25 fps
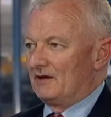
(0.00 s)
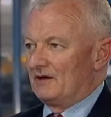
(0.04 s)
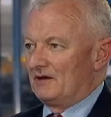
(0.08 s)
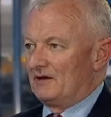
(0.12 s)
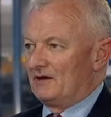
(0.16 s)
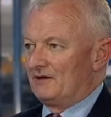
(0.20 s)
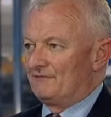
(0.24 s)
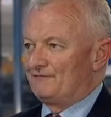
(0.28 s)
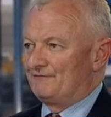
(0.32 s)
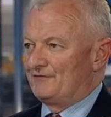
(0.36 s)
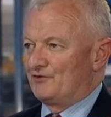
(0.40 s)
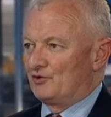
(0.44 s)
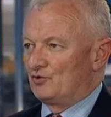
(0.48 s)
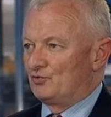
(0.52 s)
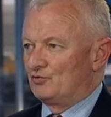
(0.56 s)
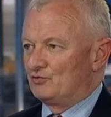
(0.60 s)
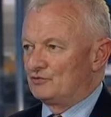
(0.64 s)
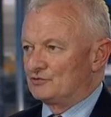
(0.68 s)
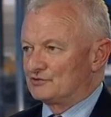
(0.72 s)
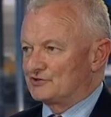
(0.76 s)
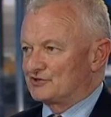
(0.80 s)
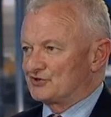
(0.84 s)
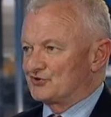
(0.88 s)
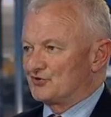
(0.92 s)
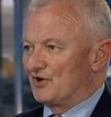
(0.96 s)
If you
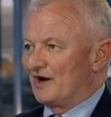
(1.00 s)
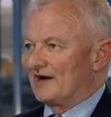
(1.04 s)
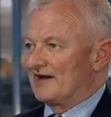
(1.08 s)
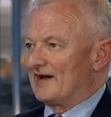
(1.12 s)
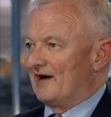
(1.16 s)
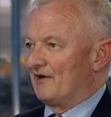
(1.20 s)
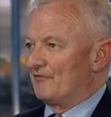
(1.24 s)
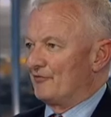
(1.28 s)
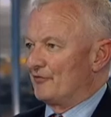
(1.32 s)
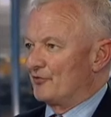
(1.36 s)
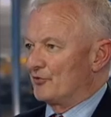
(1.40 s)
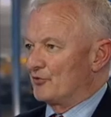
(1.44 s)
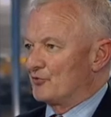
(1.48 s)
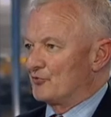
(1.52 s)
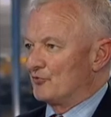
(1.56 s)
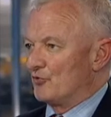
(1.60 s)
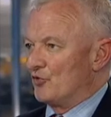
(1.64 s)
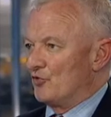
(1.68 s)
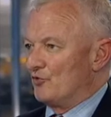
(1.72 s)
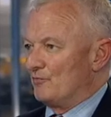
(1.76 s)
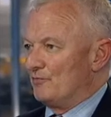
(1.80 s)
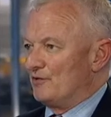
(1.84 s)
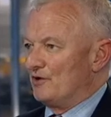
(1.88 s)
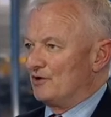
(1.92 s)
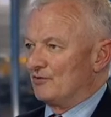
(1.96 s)
strike out the
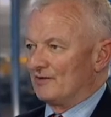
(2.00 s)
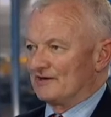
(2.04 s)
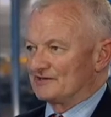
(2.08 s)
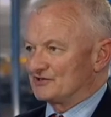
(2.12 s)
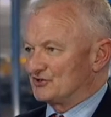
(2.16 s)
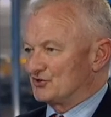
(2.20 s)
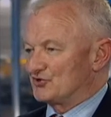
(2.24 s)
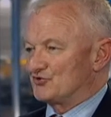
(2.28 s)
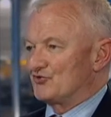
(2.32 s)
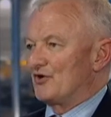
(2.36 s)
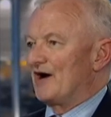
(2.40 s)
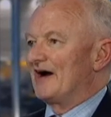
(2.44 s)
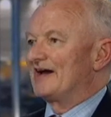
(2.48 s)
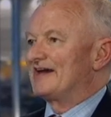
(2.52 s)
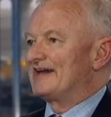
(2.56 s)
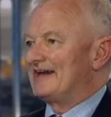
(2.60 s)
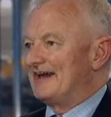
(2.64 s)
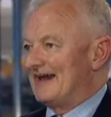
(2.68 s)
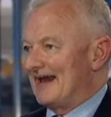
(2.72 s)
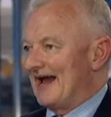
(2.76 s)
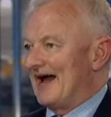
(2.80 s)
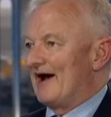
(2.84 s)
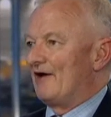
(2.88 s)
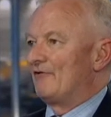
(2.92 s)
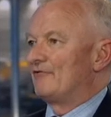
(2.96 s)
group, you are
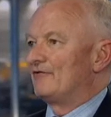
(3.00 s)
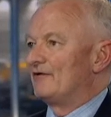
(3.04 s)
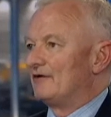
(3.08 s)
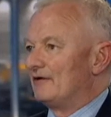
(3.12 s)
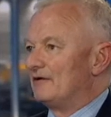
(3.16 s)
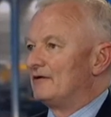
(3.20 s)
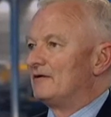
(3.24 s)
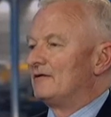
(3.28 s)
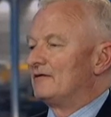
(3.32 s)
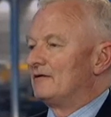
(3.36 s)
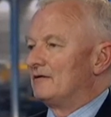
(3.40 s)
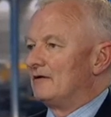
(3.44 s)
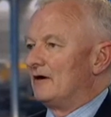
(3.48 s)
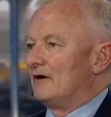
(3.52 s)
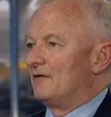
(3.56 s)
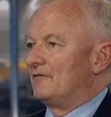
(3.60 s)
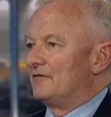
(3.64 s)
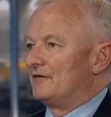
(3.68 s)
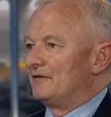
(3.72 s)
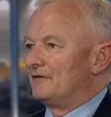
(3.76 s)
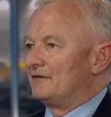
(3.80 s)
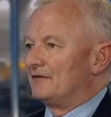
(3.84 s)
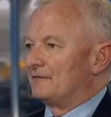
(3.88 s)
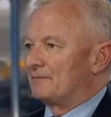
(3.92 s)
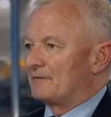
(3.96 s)
striking out uh,
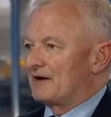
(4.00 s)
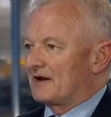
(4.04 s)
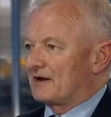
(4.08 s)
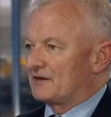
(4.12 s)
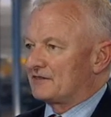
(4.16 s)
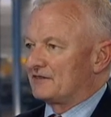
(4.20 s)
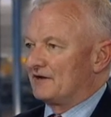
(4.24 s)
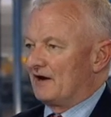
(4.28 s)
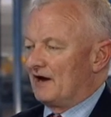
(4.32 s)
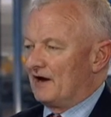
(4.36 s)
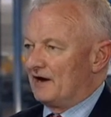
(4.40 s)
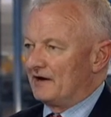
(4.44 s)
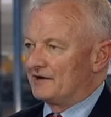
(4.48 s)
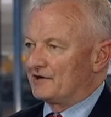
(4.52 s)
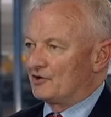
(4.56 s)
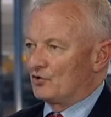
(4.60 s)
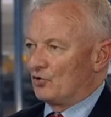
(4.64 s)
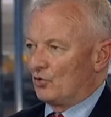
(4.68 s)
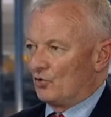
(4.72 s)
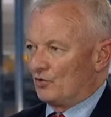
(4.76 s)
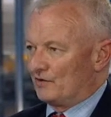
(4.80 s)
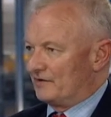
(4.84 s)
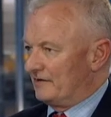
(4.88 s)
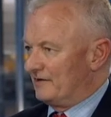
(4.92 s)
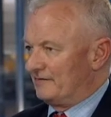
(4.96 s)
the, the, the High
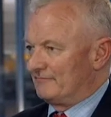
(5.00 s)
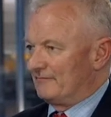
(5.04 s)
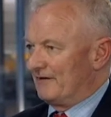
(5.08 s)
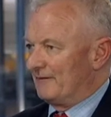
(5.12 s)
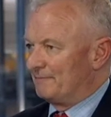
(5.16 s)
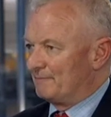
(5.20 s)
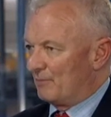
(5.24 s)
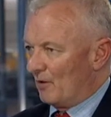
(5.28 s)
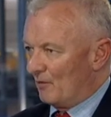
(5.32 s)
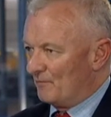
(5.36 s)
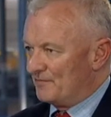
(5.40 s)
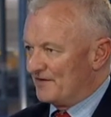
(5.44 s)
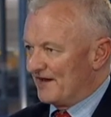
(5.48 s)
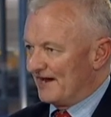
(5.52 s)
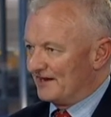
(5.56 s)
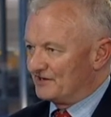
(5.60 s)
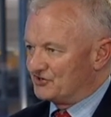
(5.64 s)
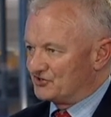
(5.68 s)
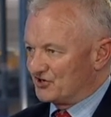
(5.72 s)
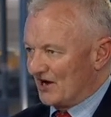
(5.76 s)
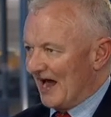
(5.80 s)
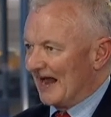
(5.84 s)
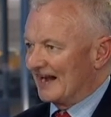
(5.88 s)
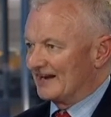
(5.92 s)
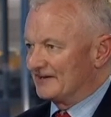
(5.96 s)
Court, in when Bob Day
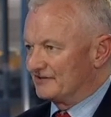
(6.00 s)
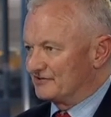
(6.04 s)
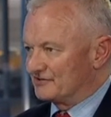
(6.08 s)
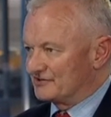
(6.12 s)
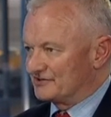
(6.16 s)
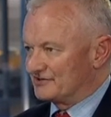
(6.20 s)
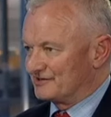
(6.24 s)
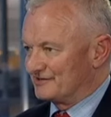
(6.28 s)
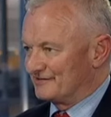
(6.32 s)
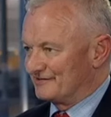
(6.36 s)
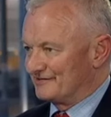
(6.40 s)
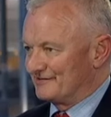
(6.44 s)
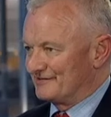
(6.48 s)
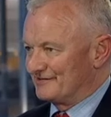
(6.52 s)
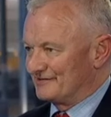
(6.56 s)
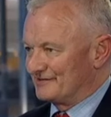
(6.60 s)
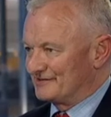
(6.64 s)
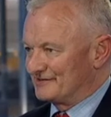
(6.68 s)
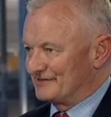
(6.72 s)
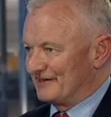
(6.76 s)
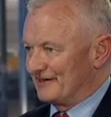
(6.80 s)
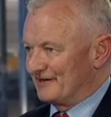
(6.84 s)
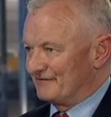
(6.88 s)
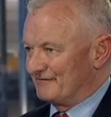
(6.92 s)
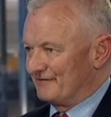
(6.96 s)
challenged the yeah.
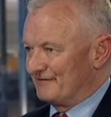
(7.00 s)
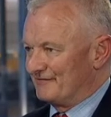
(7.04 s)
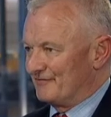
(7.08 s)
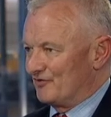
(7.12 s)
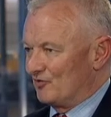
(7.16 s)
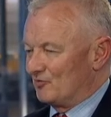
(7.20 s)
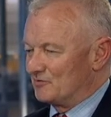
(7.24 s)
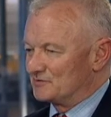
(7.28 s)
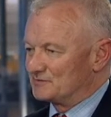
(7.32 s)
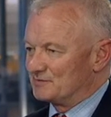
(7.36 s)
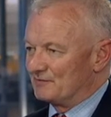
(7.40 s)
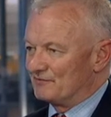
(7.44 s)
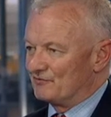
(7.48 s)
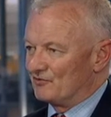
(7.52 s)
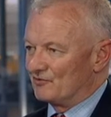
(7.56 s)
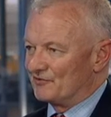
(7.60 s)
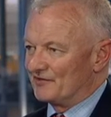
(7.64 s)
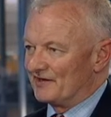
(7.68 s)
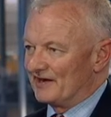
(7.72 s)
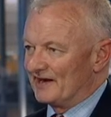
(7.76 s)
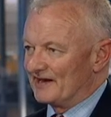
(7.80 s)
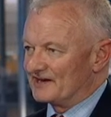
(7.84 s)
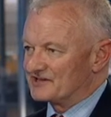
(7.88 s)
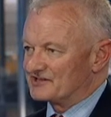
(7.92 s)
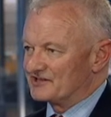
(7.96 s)
Senate reforms before the
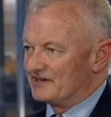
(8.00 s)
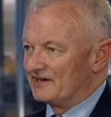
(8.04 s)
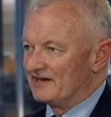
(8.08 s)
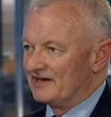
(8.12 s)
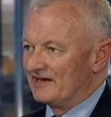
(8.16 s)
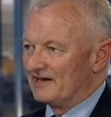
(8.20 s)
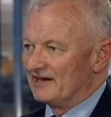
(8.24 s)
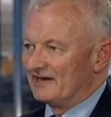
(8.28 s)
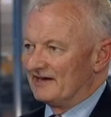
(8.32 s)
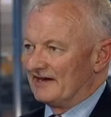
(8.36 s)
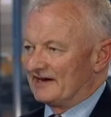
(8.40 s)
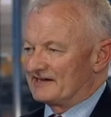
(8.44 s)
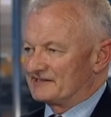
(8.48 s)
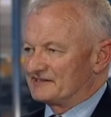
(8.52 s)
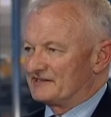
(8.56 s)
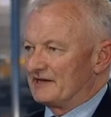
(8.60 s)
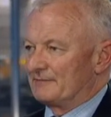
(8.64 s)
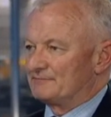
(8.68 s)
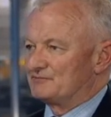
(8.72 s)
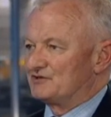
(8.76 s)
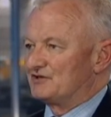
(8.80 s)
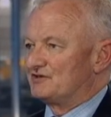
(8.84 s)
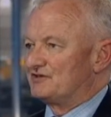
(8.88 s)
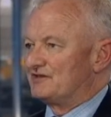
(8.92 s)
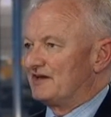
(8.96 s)
election,
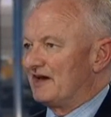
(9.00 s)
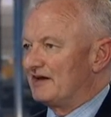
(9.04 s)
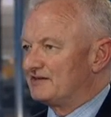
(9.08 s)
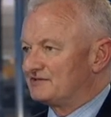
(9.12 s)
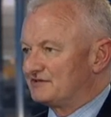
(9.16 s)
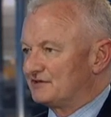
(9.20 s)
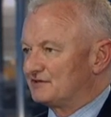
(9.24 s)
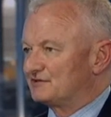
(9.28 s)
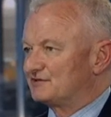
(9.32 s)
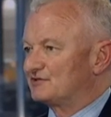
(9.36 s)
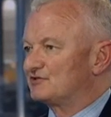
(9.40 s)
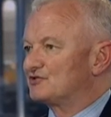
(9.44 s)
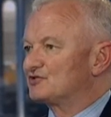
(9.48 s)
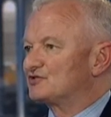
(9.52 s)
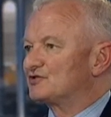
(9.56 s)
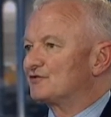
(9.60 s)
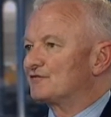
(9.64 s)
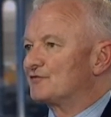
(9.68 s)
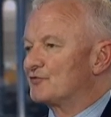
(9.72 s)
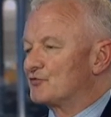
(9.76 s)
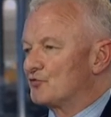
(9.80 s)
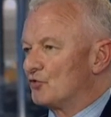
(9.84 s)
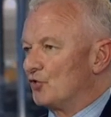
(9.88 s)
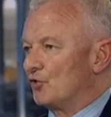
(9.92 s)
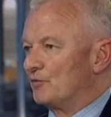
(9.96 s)
accepted the existence
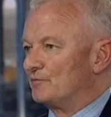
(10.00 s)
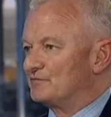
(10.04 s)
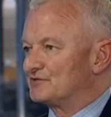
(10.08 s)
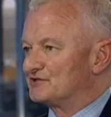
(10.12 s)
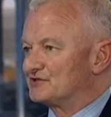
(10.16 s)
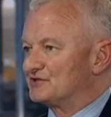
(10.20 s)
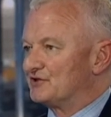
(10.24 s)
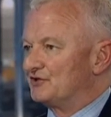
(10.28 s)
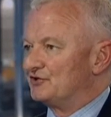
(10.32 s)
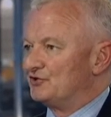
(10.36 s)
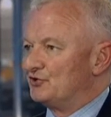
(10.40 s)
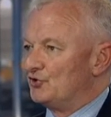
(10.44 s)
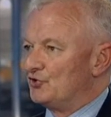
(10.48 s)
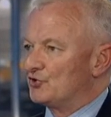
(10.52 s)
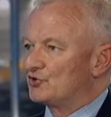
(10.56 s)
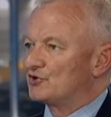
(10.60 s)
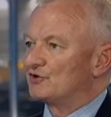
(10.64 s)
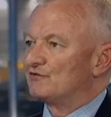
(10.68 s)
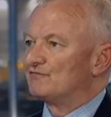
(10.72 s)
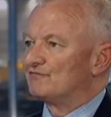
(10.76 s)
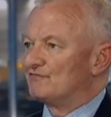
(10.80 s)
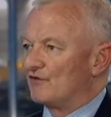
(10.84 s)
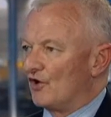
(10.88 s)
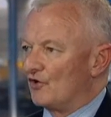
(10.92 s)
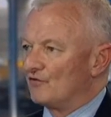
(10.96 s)
of groups, that you
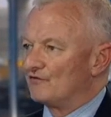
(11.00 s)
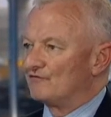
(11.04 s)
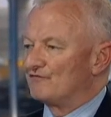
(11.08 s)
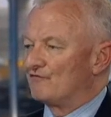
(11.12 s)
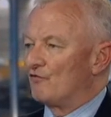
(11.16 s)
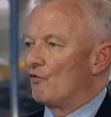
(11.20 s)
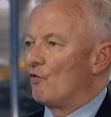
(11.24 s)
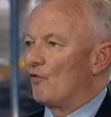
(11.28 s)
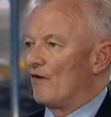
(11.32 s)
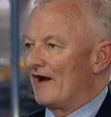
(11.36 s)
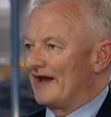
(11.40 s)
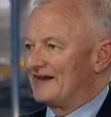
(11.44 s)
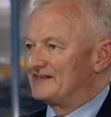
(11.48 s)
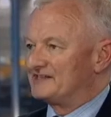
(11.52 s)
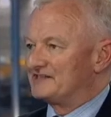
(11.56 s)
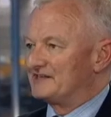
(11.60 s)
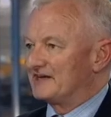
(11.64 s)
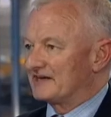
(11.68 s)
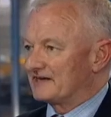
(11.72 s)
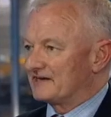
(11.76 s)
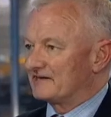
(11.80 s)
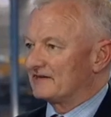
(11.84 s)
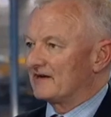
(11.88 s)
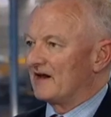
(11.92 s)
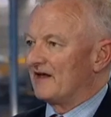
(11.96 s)
can vote for a
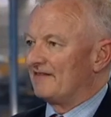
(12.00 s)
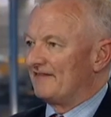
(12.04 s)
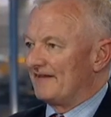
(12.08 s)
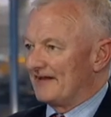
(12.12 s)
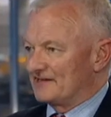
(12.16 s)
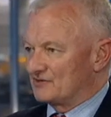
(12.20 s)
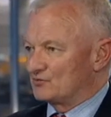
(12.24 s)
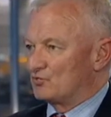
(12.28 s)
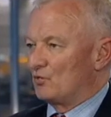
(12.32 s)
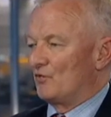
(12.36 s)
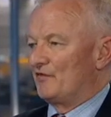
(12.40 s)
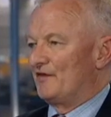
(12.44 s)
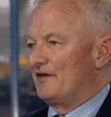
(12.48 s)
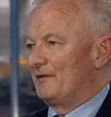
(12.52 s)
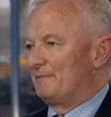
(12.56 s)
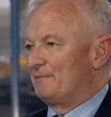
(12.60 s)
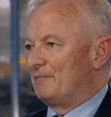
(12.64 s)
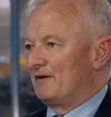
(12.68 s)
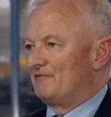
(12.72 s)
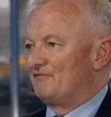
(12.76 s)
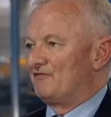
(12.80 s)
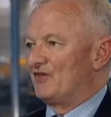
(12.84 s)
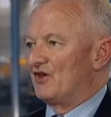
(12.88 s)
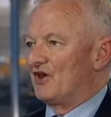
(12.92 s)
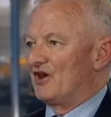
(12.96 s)
ticket, and that's what the
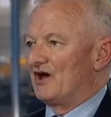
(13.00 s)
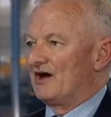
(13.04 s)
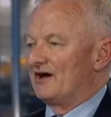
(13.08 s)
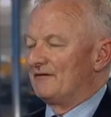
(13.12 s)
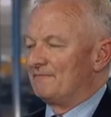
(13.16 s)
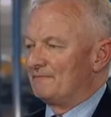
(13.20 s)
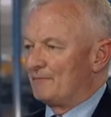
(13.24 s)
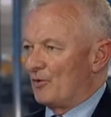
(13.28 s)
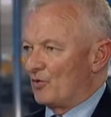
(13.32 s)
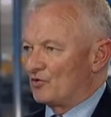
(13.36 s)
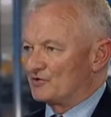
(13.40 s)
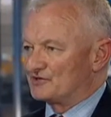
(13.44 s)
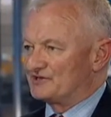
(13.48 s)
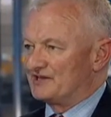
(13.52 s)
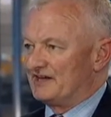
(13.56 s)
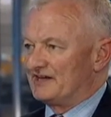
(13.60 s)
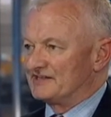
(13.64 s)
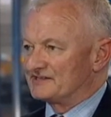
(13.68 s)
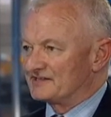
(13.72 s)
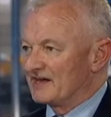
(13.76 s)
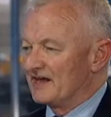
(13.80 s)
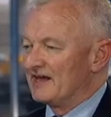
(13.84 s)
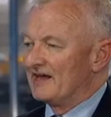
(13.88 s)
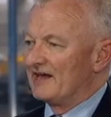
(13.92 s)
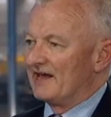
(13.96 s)
above-the-line box
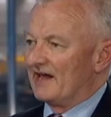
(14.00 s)
is.